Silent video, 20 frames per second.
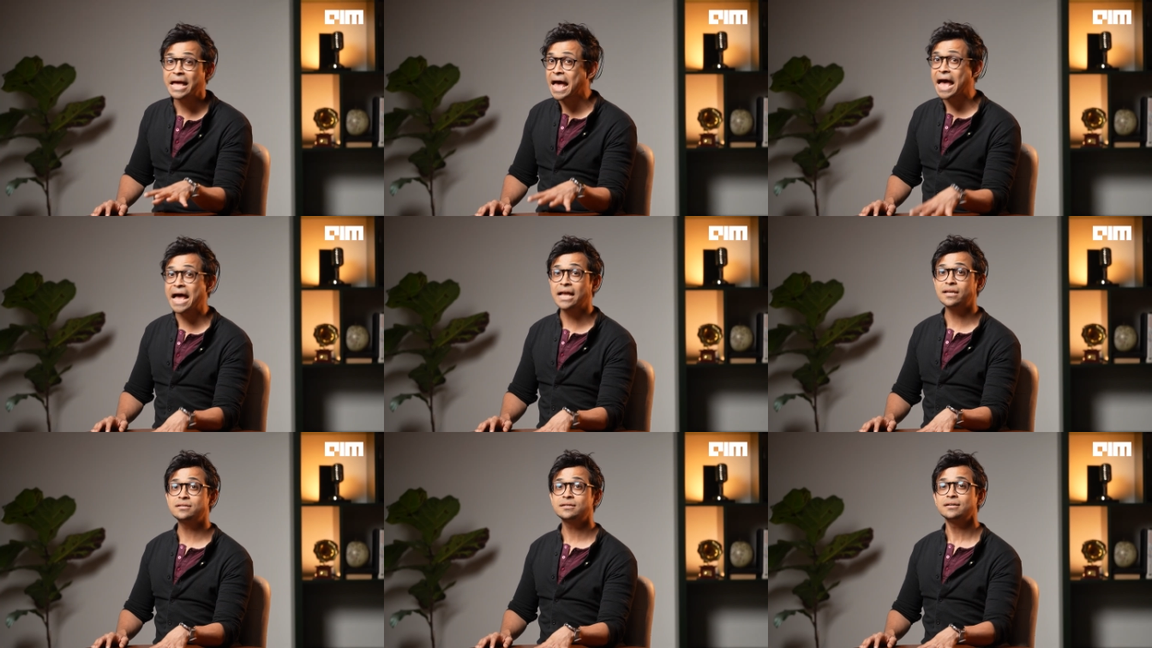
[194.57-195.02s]

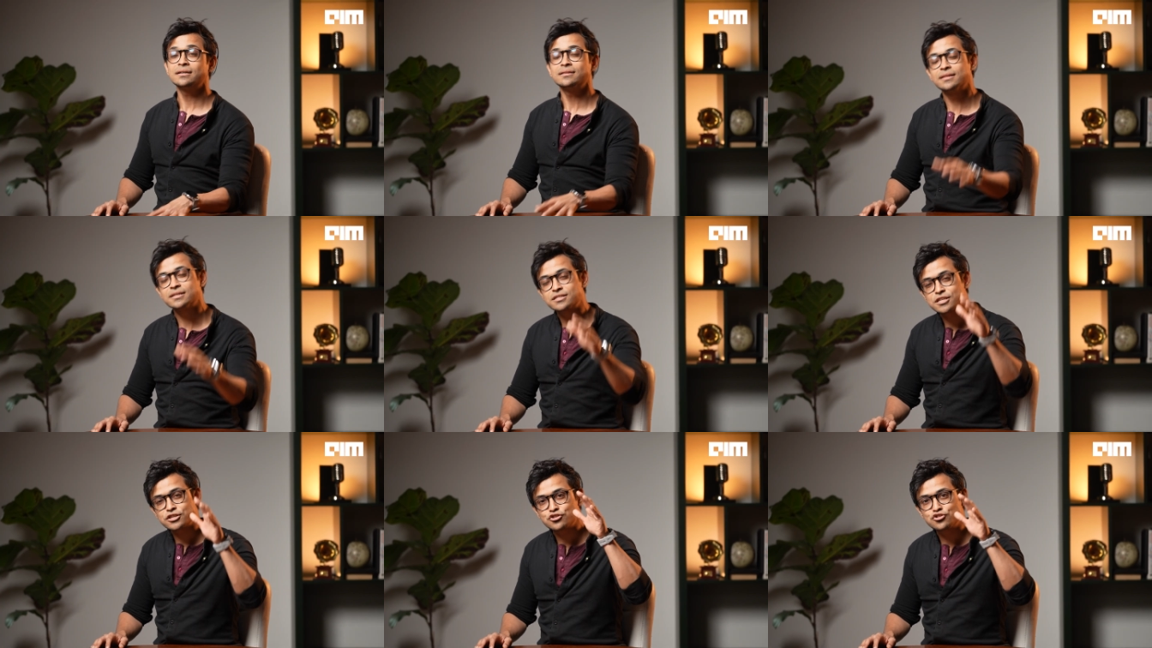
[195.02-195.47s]
And
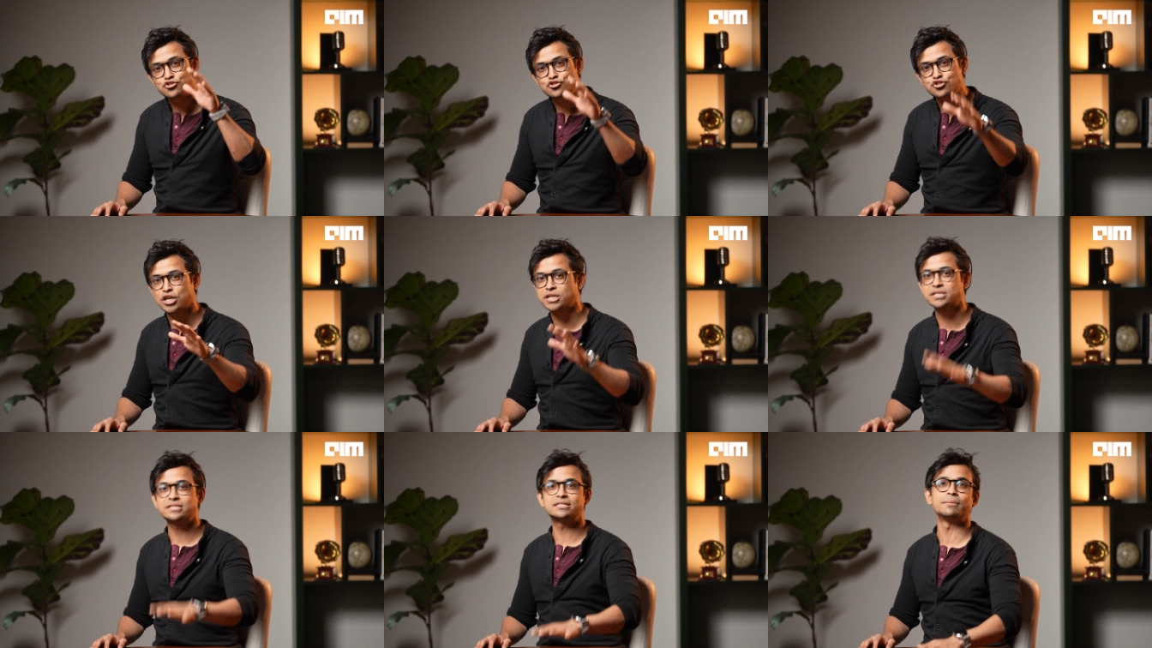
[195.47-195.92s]
this is
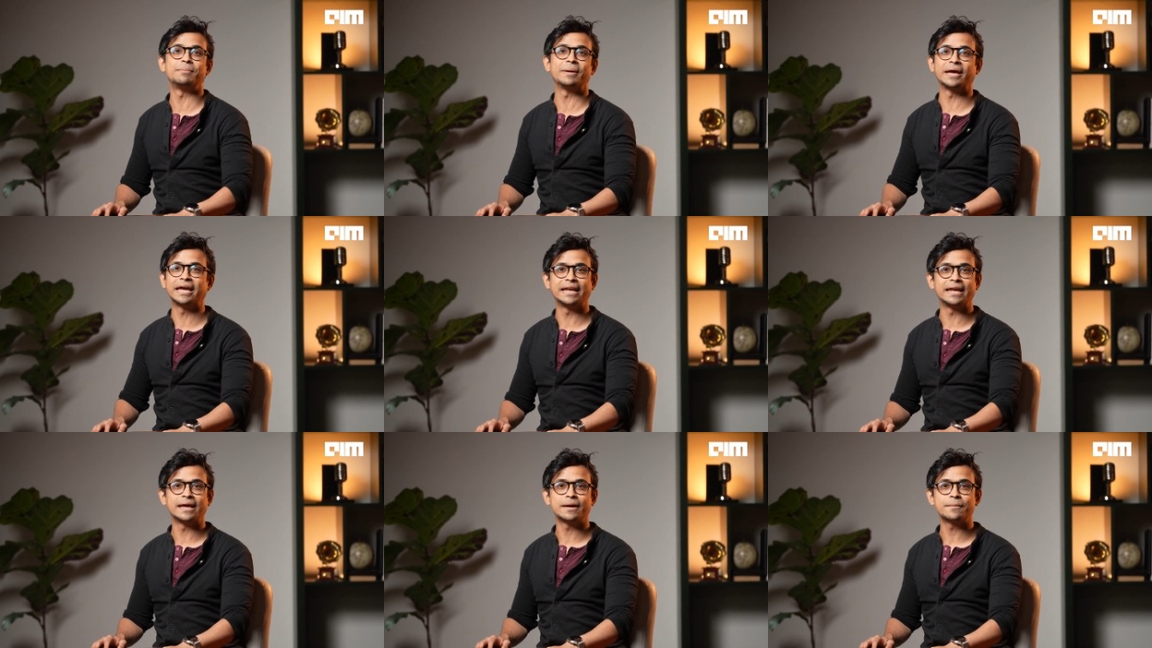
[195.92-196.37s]
just the
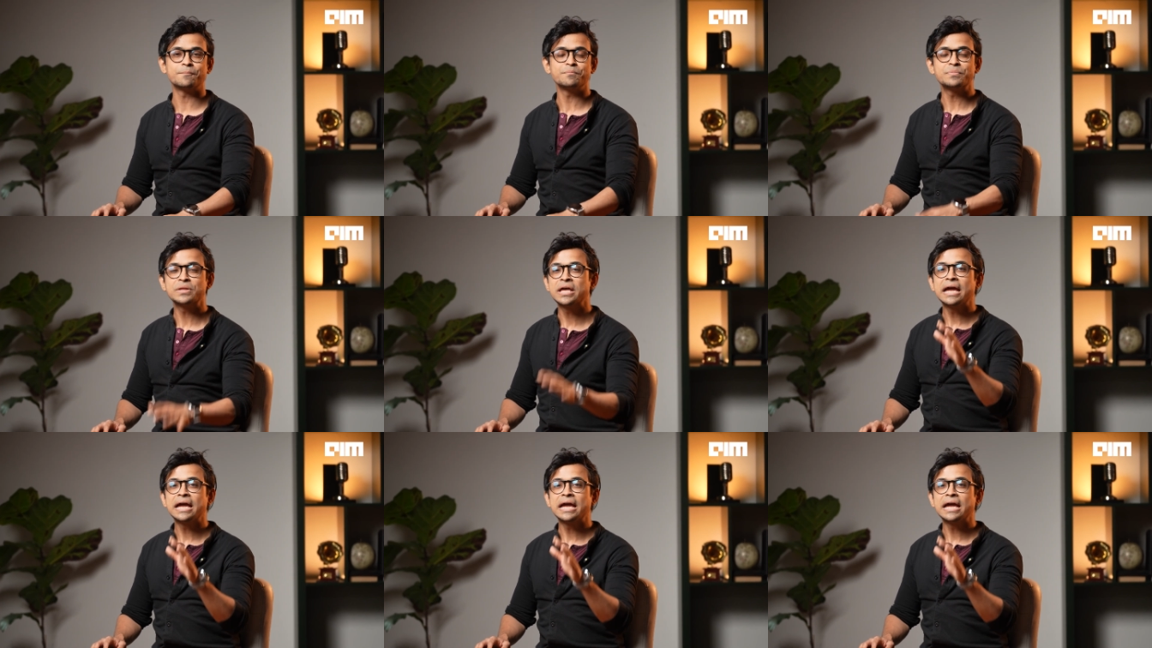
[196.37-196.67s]
beginning.